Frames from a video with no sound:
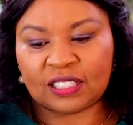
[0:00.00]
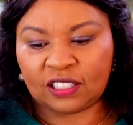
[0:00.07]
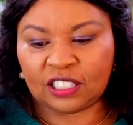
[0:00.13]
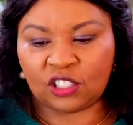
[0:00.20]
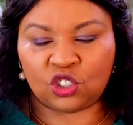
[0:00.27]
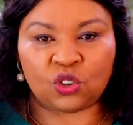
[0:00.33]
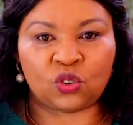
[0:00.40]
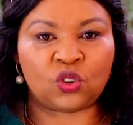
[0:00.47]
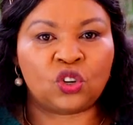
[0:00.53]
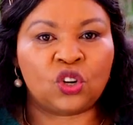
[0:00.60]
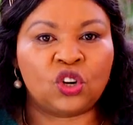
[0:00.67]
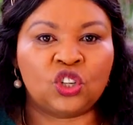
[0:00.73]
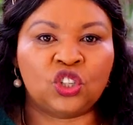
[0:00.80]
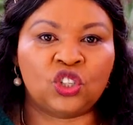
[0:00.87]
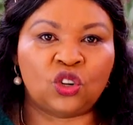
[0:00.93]

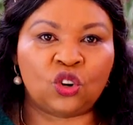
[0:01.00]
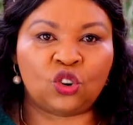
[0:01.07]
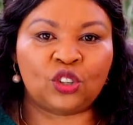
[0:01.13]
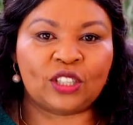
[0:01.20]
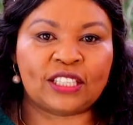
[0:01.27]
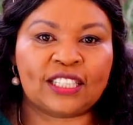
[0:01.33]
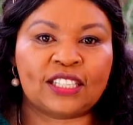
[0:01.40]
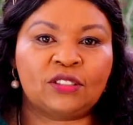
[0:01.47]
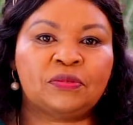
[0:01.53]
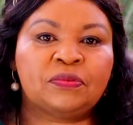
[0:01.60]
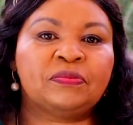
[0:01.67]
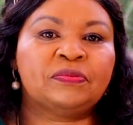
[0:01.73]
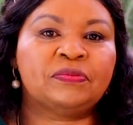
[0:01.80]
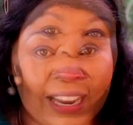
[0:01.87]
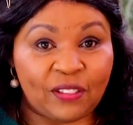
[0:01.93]
sociology.
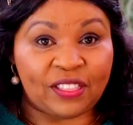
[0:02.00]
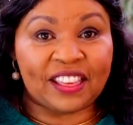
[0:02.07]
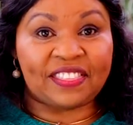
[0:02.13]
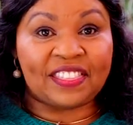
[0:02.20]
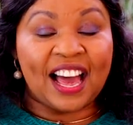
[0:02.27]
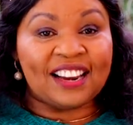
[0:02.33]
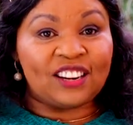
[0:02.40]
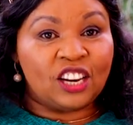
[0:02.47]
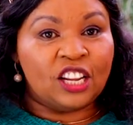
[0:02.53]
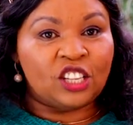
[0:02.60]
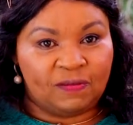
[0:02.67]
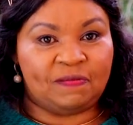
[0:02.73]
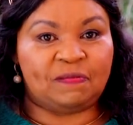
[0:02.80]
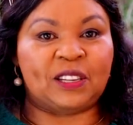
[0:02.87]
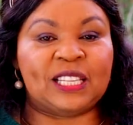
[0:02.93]
Now the third
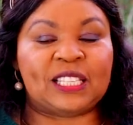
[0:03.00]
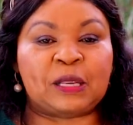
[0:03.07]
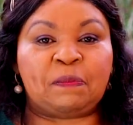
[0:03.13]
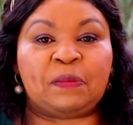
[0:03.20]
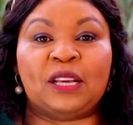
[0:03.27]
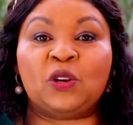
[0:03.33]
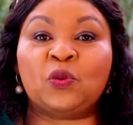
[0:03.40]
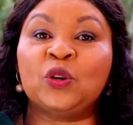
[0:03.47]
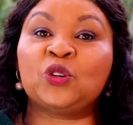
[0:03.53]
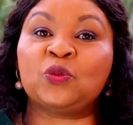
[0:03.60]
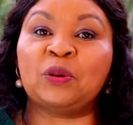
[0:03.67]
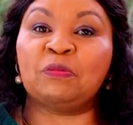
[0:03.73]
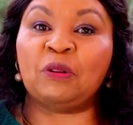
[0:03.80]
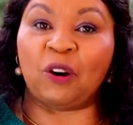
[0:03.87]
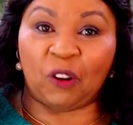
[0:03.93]
discipline which
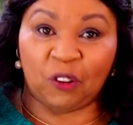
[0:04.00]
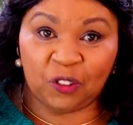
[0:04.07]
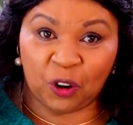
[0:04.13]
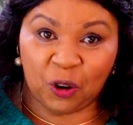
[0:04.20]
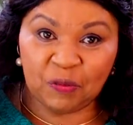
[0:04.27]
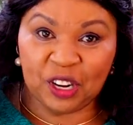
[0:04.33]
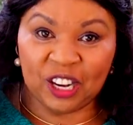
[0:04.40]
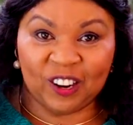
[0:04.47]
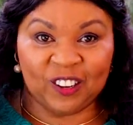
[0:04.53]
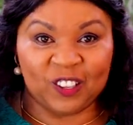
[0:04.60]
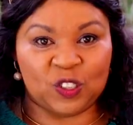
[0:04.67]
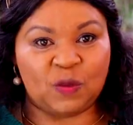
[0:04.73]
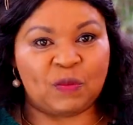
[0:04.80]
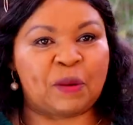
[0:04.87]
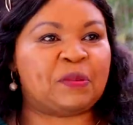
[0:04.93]
we borrow from in
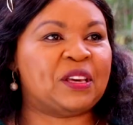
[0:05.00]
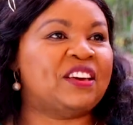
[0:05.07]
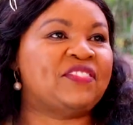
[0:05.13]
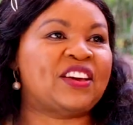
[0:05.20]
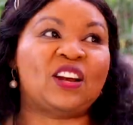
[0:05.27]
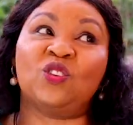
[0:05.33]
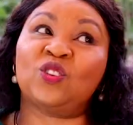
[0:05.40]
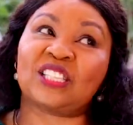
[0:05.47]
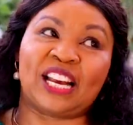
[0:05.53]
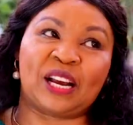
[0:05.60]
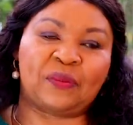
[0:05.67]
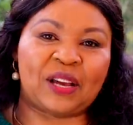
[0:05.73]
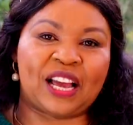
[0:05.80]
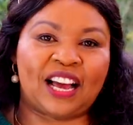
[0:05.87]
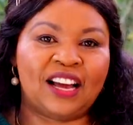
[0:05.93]
consumer behavior, it looks like
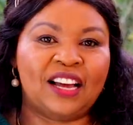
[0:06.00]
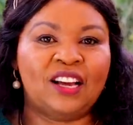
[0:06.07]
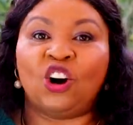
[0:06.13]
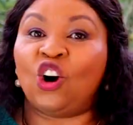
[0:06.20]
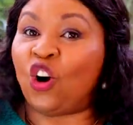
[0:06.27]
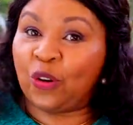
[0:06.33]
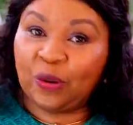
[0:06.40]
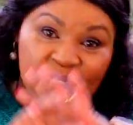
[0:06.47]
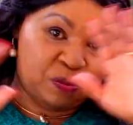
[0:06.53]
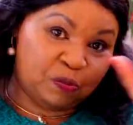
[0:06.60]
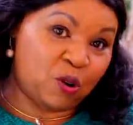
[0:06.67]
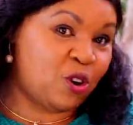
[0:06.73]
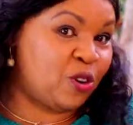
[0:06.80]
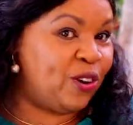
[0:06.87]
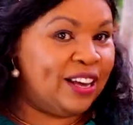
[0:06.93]
we are always
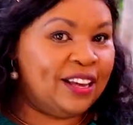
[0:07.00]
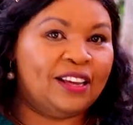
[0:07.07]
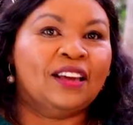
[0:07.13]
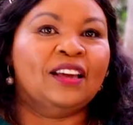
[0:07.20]
borrowing,